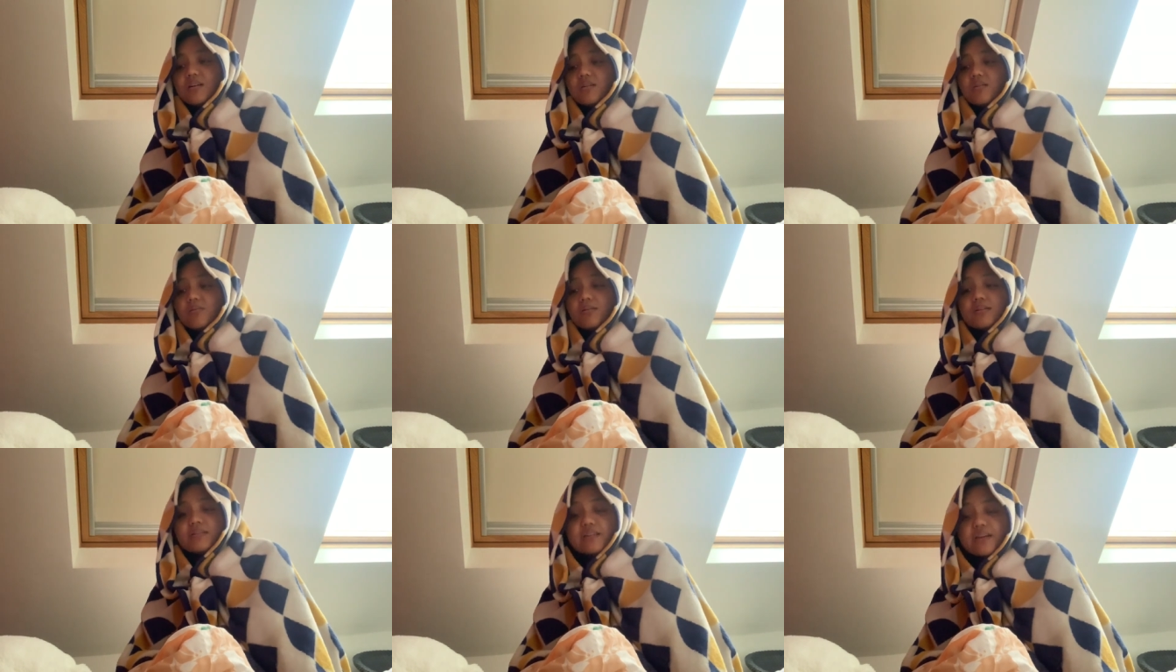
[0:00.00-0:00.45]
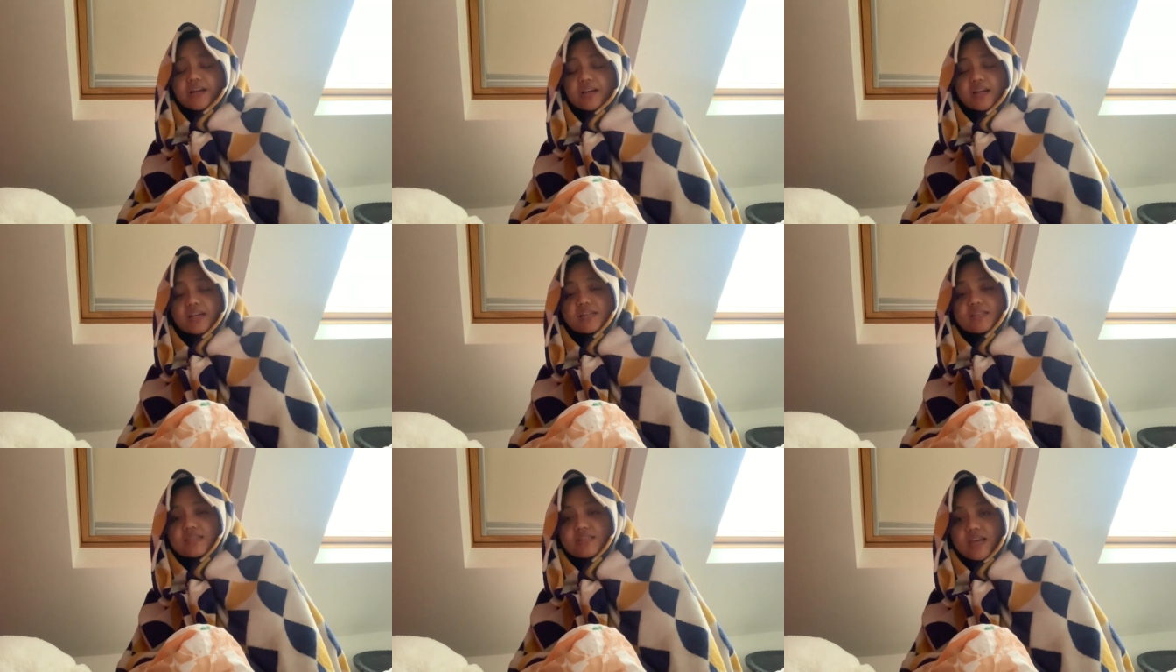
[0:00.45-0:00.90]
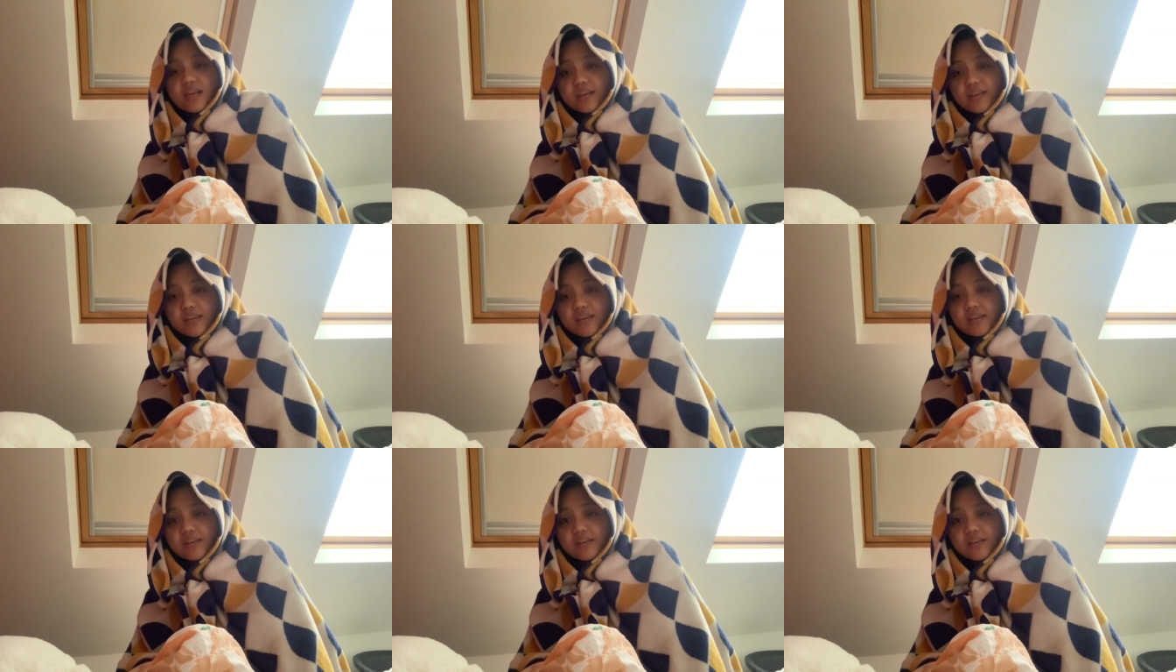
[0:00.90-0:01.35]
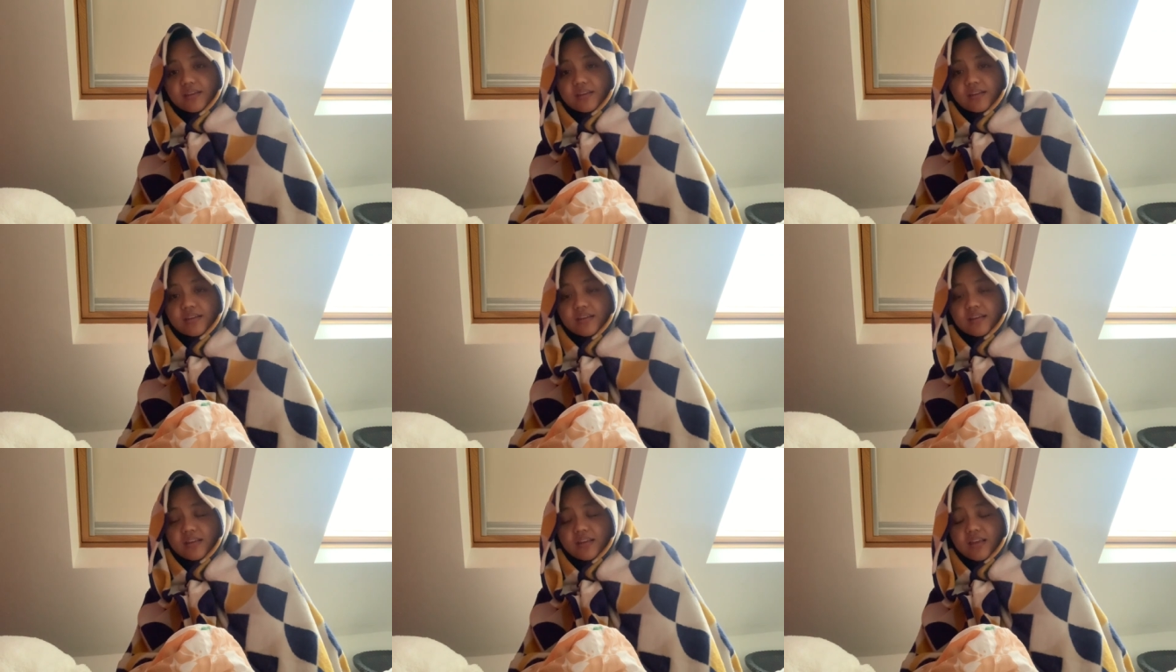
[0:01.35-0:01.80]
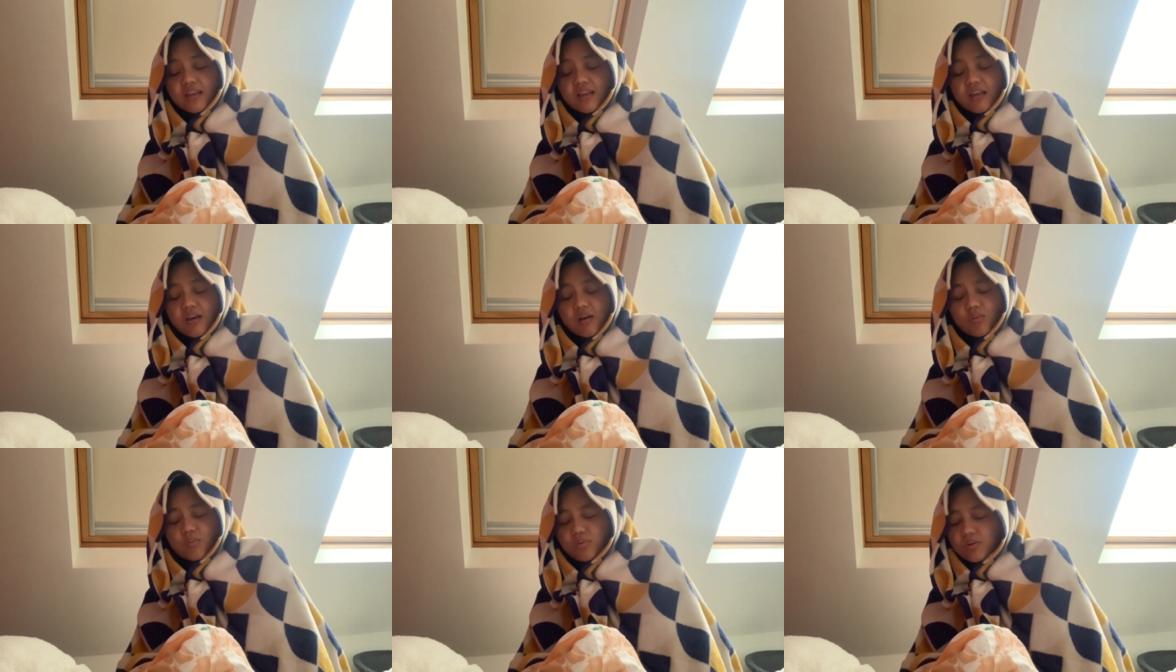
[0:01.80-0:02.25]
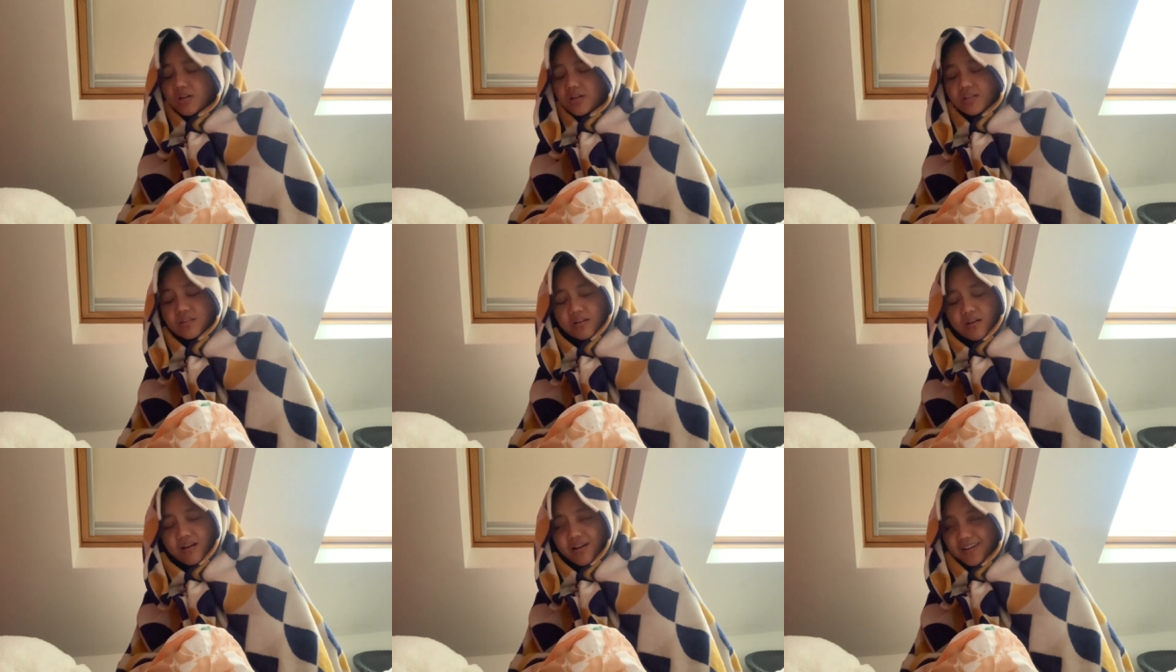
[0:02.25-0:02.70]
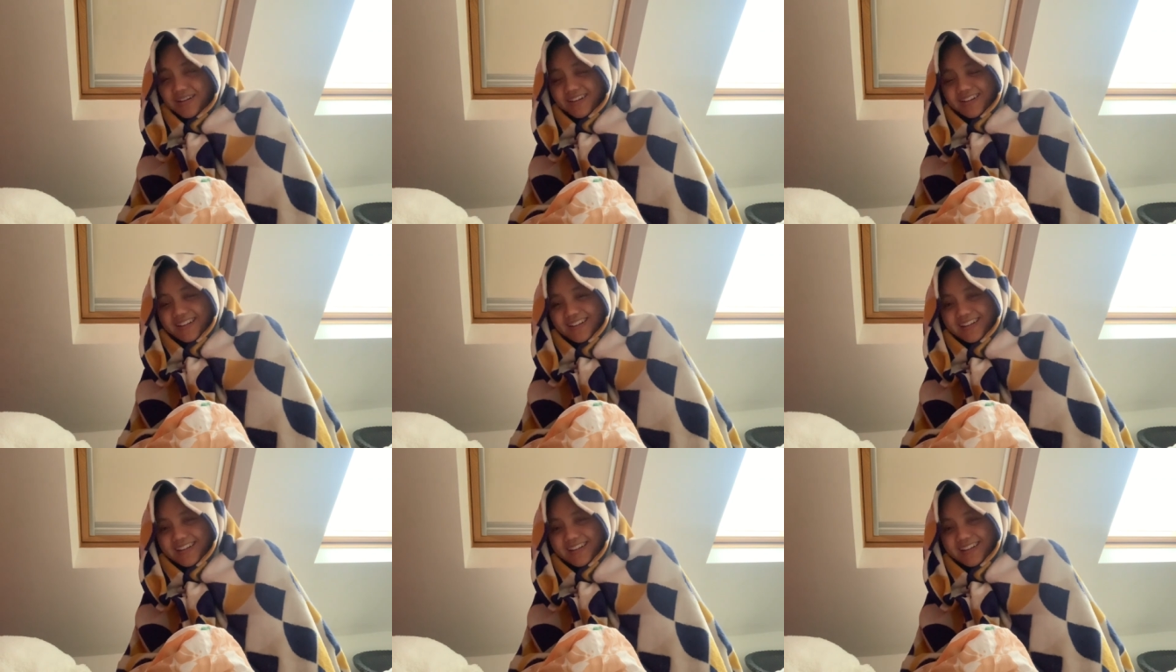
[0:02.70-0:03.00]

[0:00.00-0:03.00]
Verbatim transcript: well they're gonna study. We're not.